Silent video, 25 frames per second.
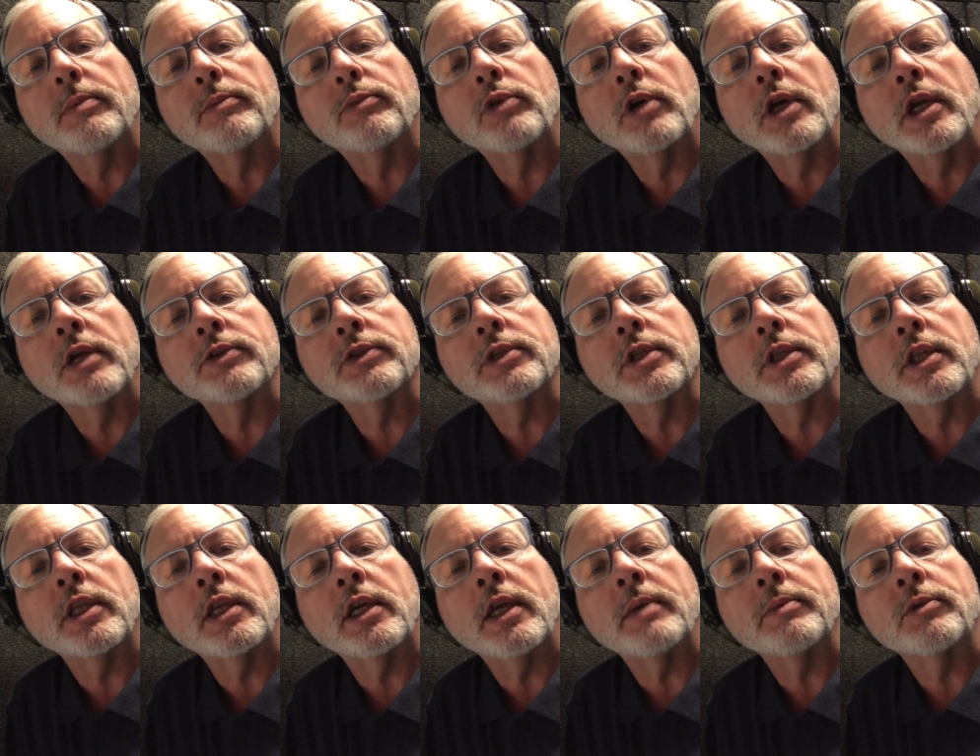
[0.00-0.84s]

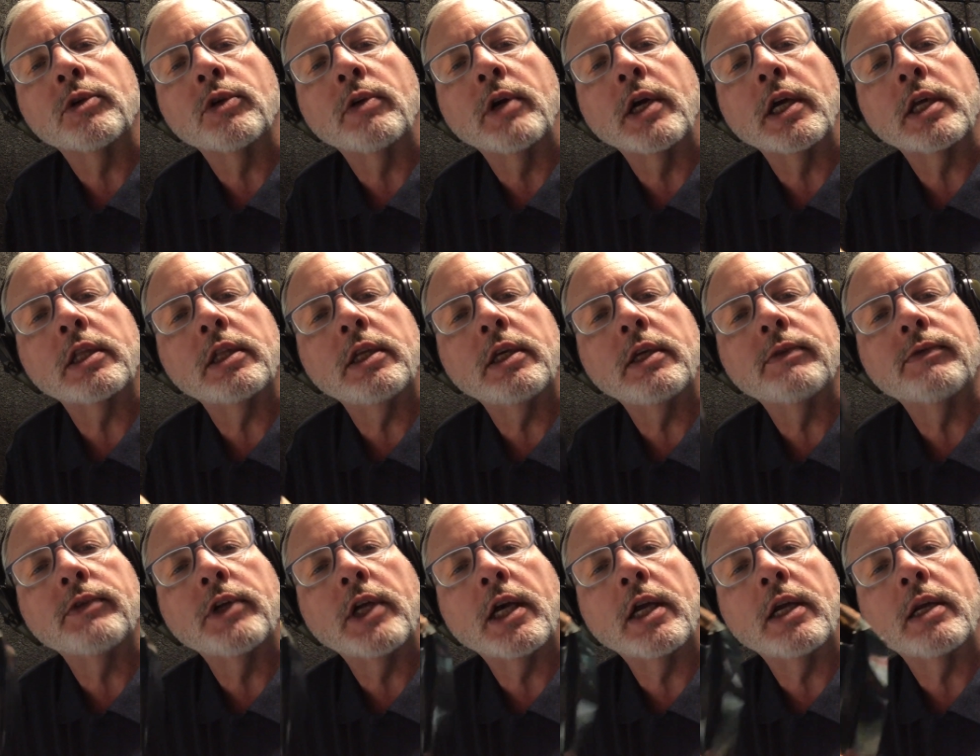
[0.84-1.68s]
Pronouncing the name,
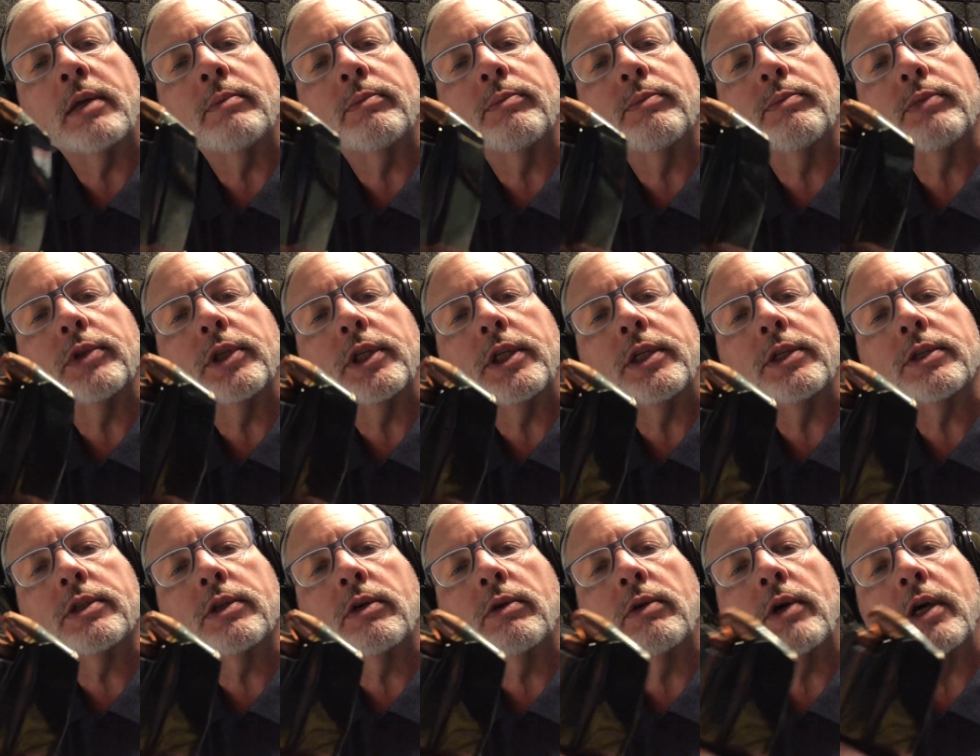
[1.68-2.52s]
please,
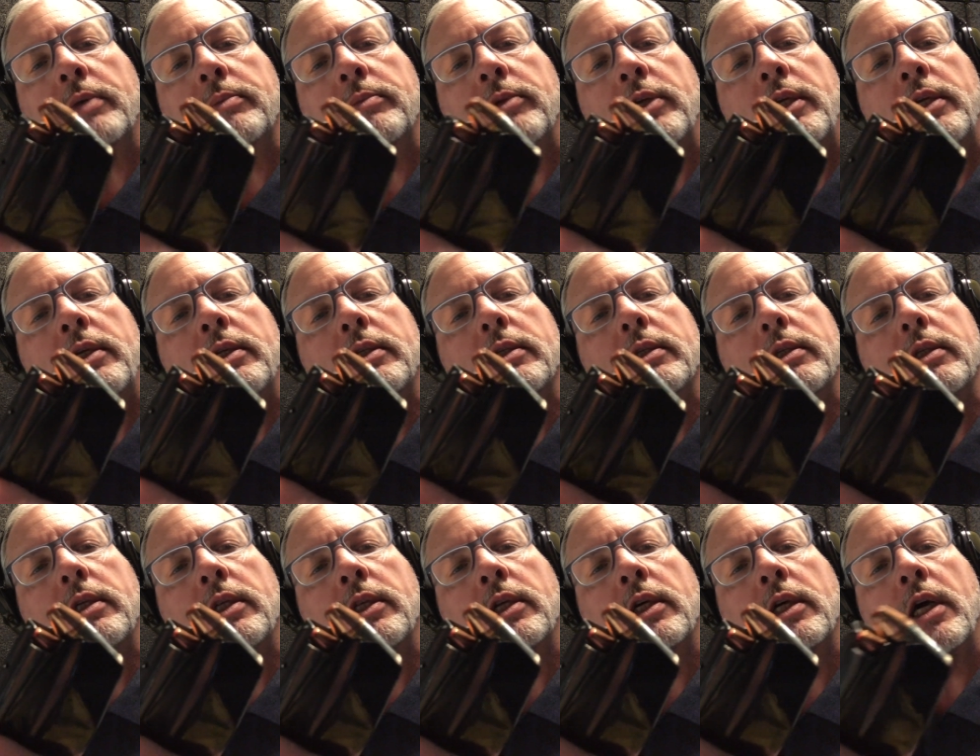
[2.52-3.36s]

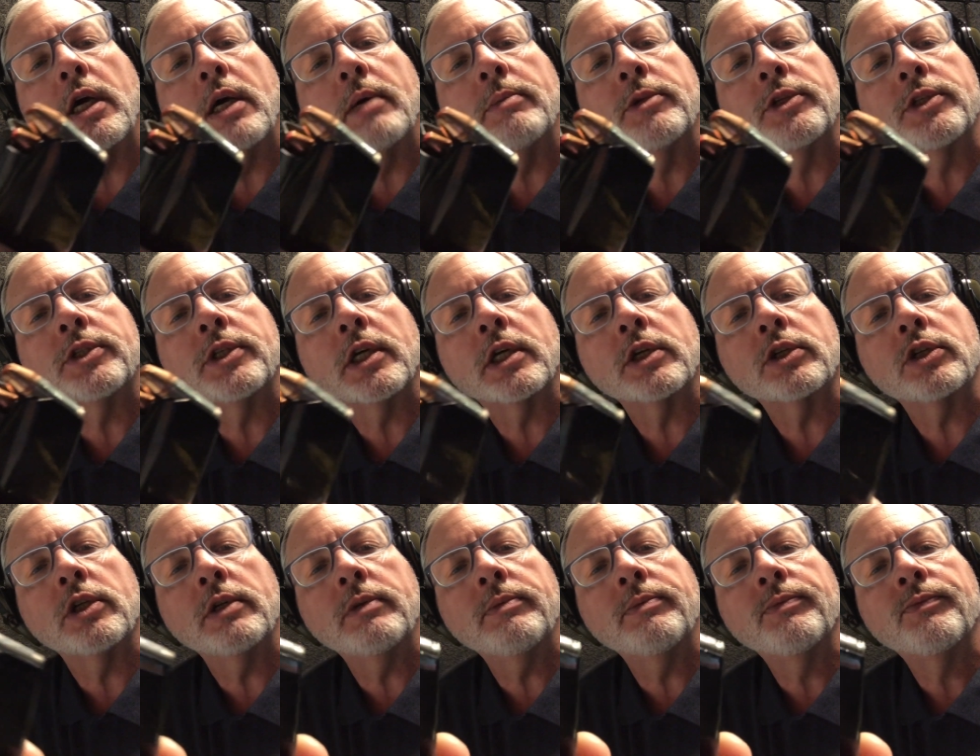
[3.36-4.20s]
uh, in the comment
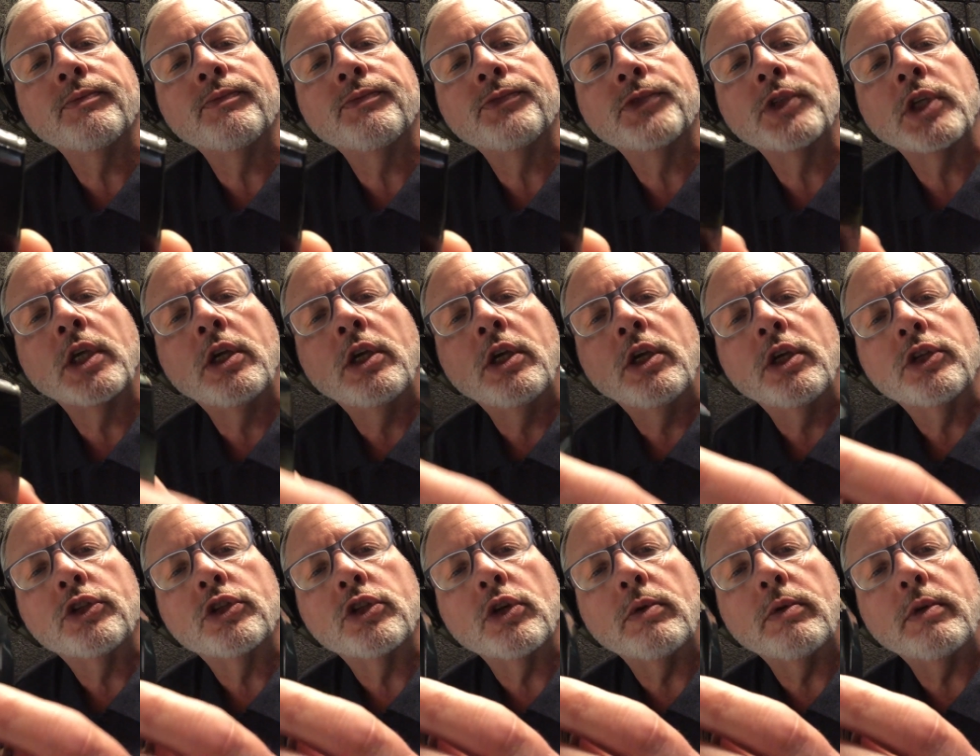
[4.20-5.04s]
section.
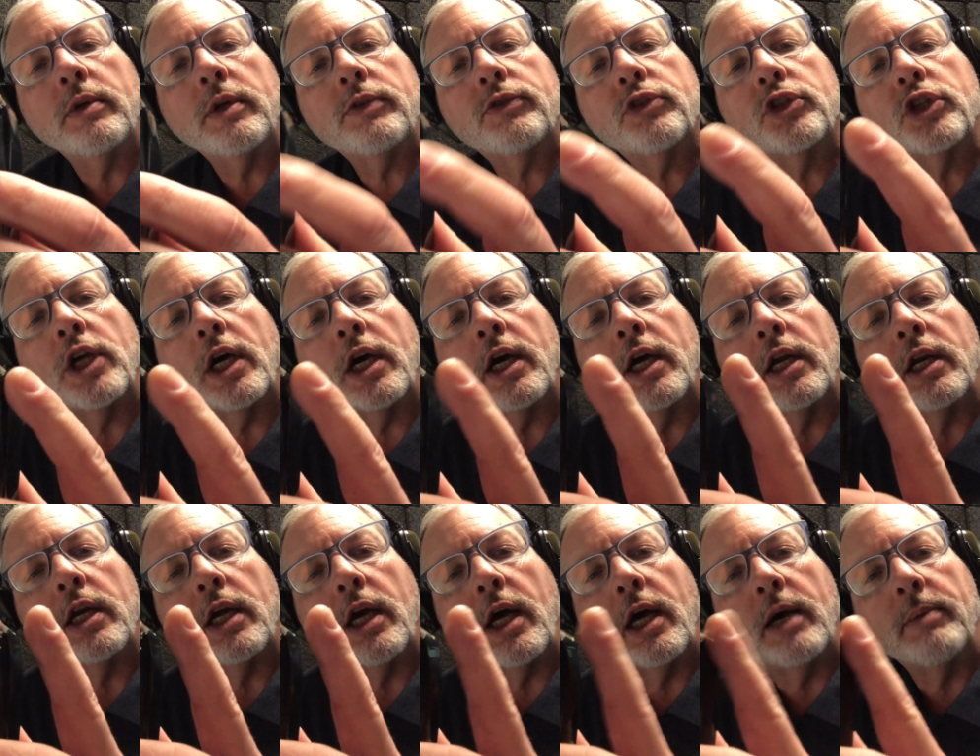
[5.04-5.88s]
So we've
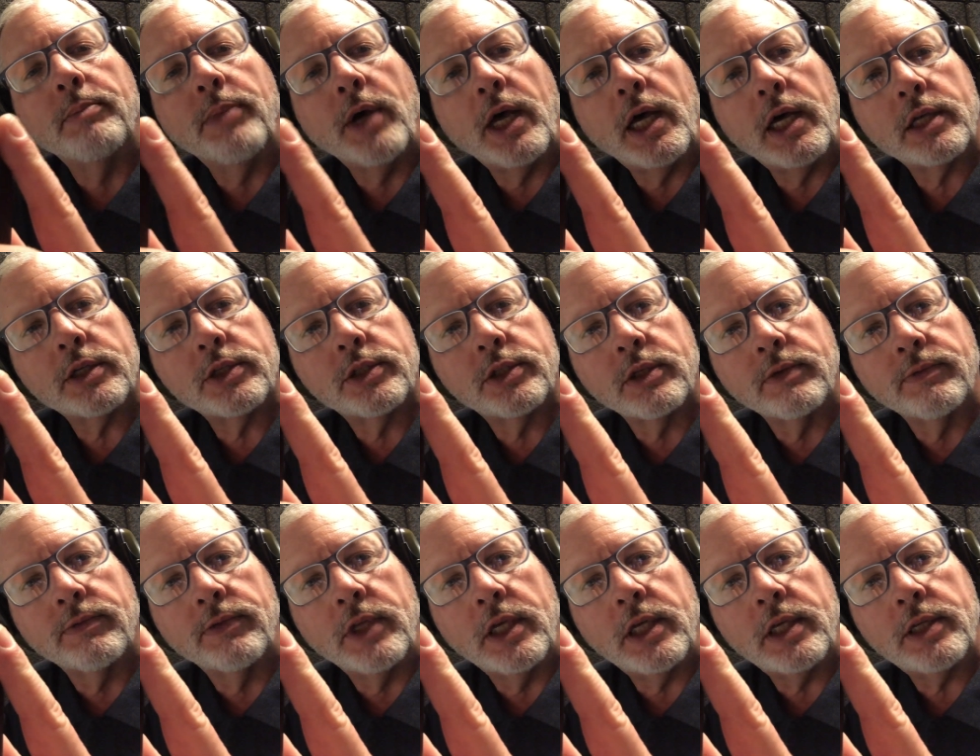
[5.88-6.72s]
shot a box
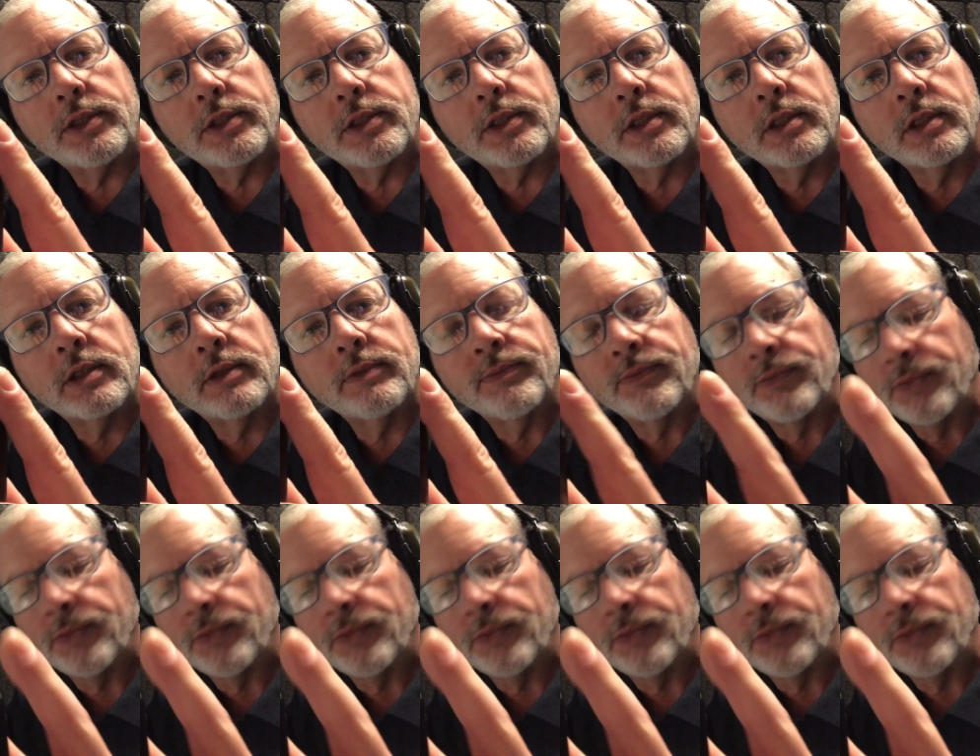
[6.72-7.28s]
of this.